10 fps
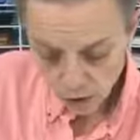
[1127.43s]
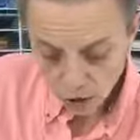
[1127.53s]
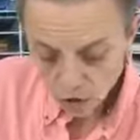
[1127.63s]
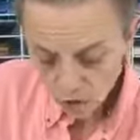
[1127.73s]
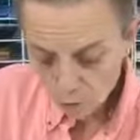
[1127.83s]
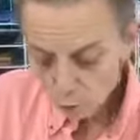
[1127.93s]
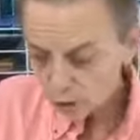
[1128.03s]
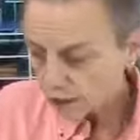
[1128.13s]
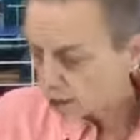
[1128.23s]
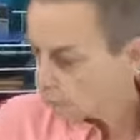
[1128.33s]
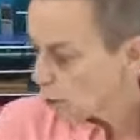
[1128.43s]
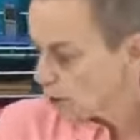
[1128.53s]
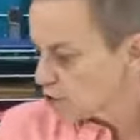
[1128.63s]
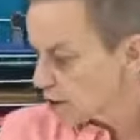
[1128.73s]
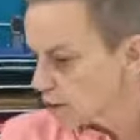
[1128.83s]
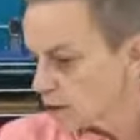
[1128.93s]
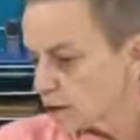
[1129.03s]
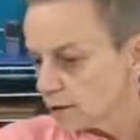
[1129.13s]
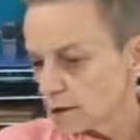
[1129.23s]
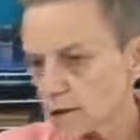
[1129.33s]
So I've been working on a project
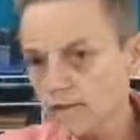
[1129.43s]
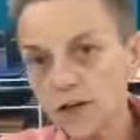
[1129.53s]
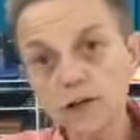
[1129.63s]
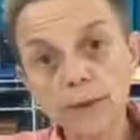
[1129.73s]
that I'll tell you